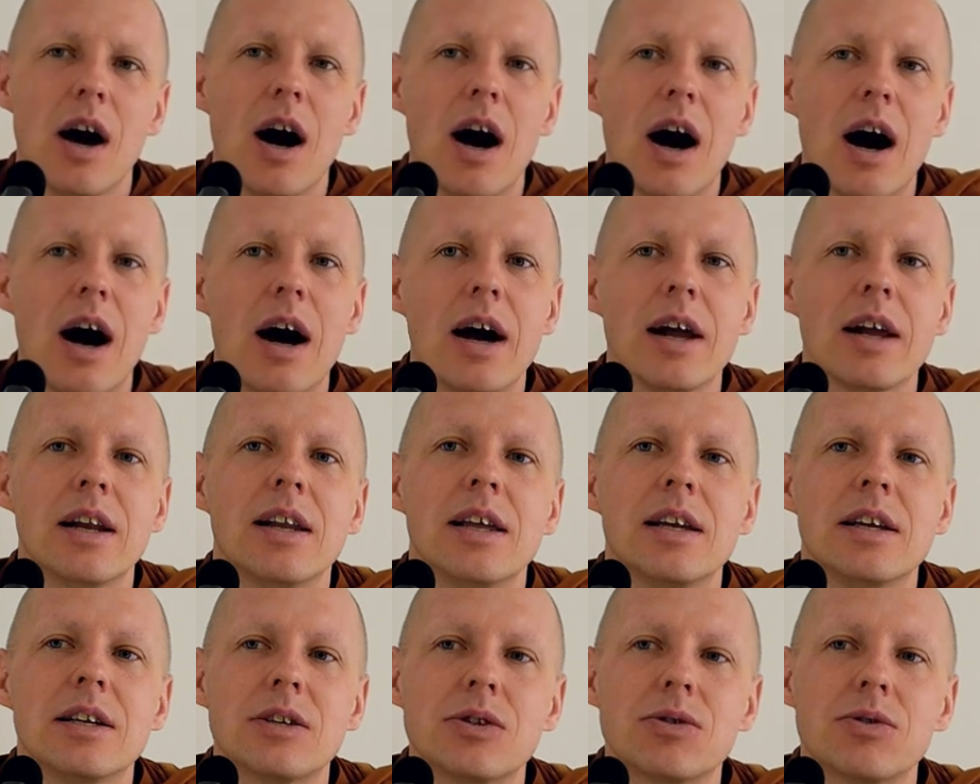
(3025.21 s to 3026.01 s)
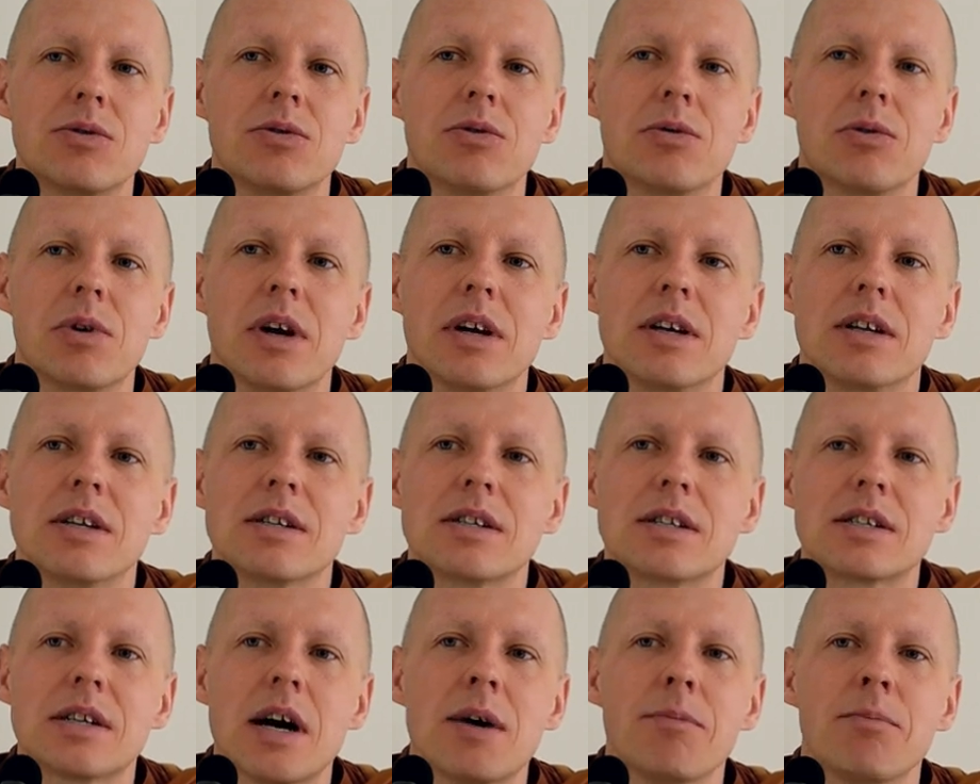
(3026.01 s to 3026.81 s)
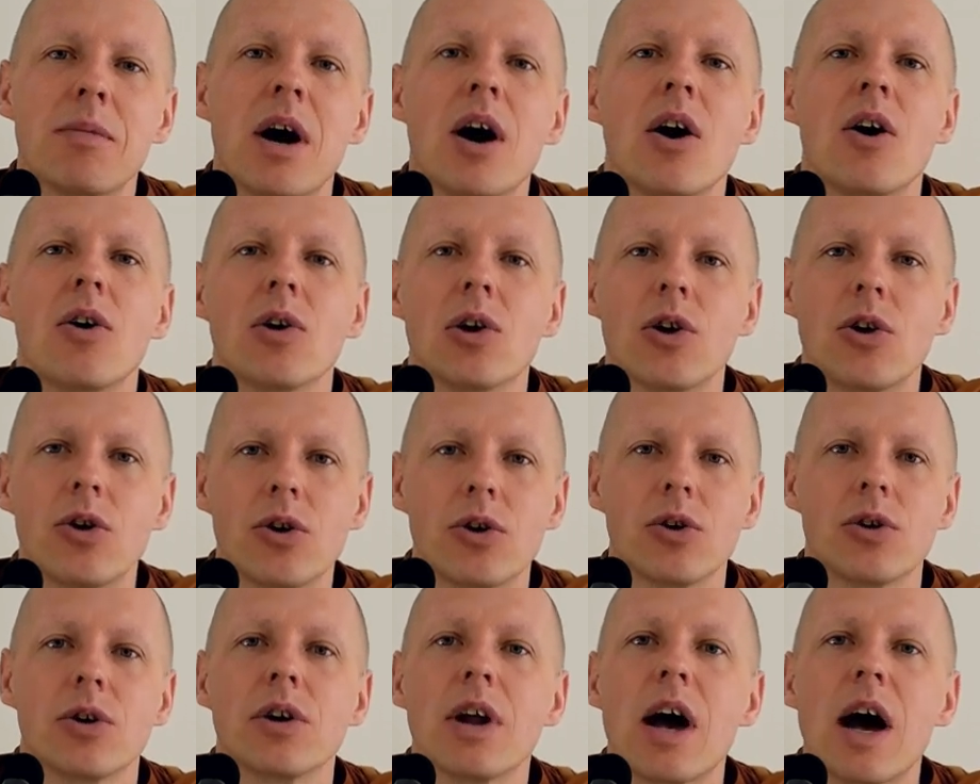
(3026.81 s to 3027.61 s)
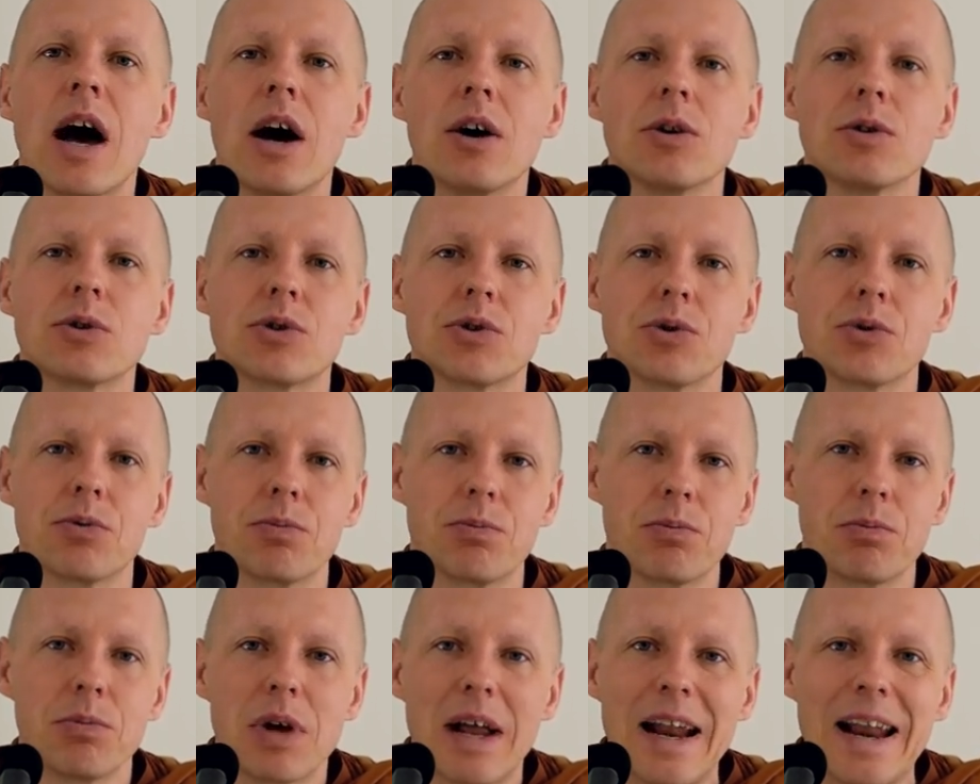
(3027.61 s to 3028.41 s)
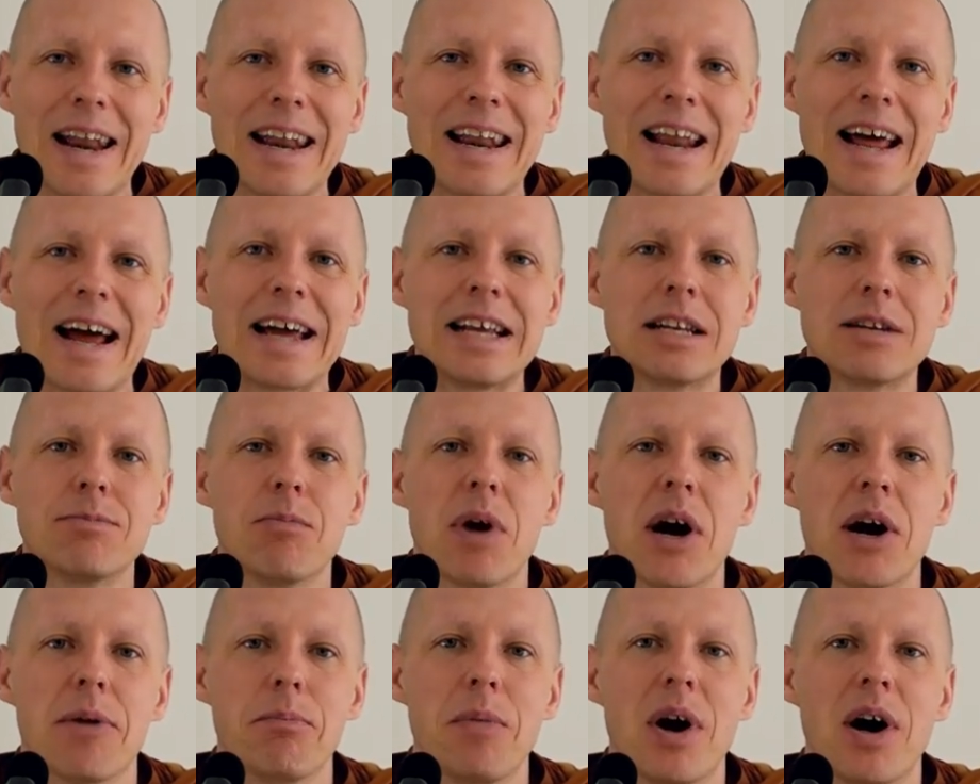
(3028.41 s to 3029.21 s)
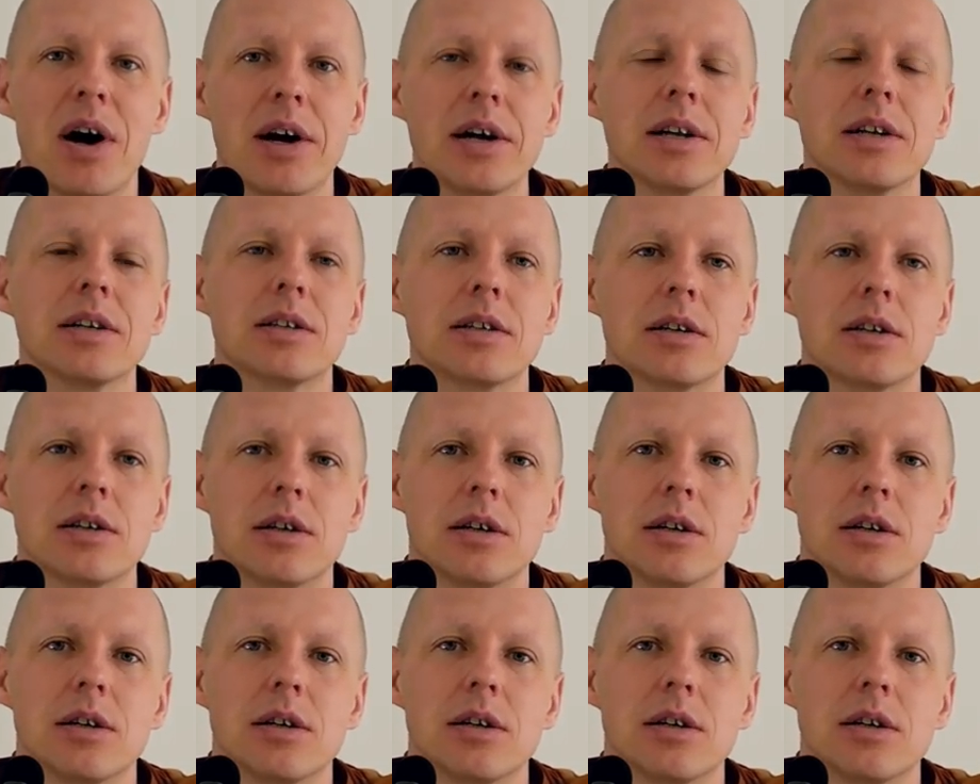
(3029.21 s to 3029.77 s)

I need to somehow learn now to elate my mind.